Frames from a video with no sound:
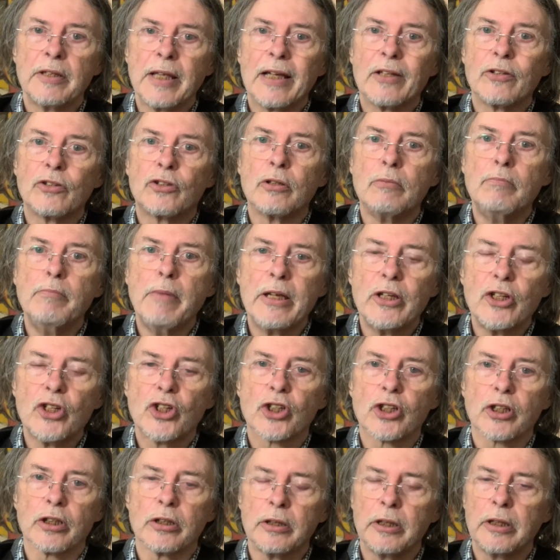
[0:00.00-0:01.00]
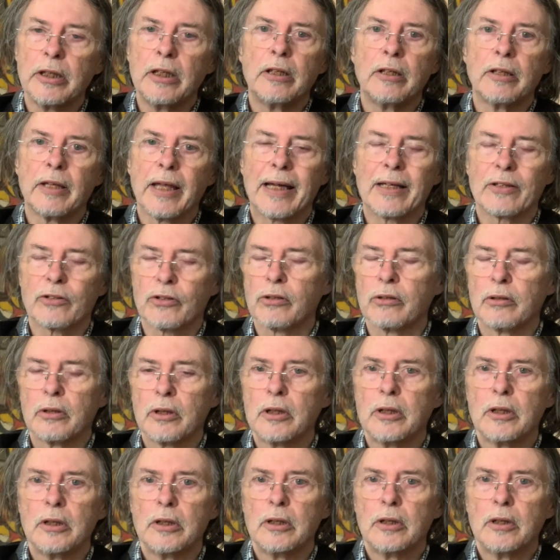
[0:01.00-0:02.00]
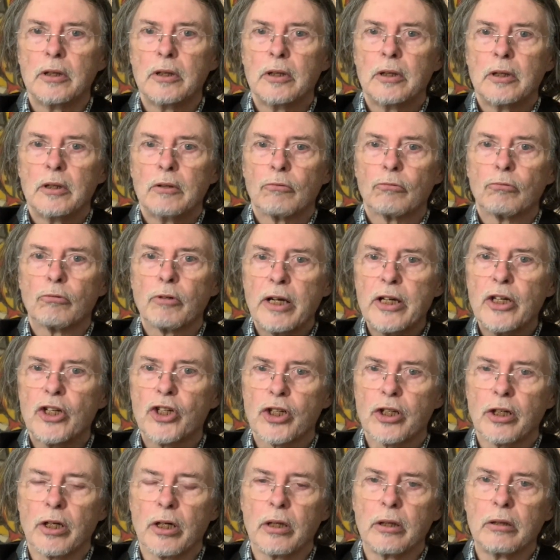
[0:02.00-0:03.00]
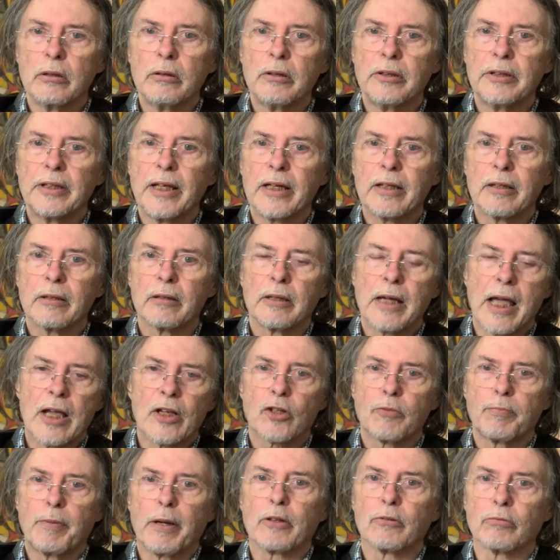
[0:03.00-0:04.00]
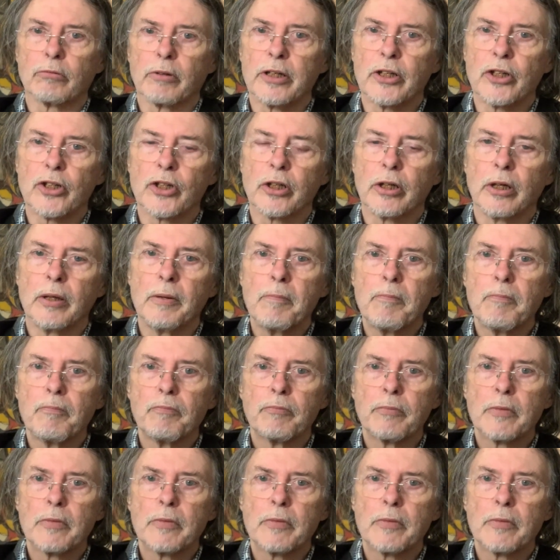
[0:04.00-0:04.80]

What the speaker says: dimension, in that ratio, in that aspect ratio,